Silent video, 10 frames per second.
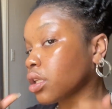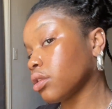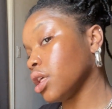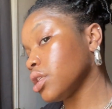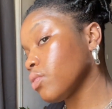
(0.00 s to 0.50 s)

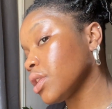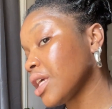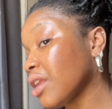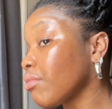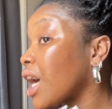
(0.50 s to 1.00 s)
This is what the
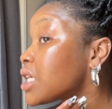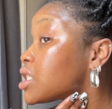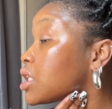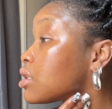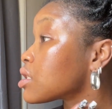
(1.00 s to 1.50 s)
side of my
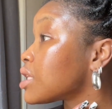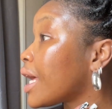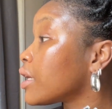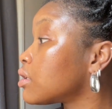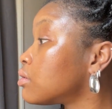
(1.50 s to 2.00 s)
chin looks
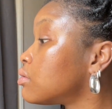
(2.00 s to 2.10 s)
like.